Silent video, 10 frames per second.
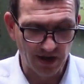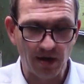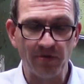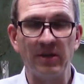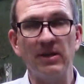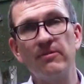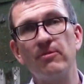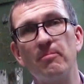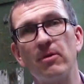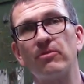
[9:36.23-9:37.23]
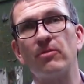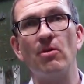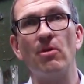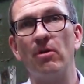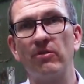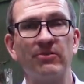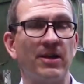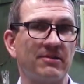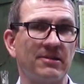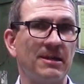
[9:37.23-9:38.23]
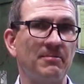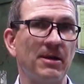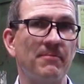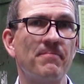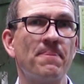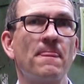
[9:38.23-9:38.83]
down in the info box, or send us an email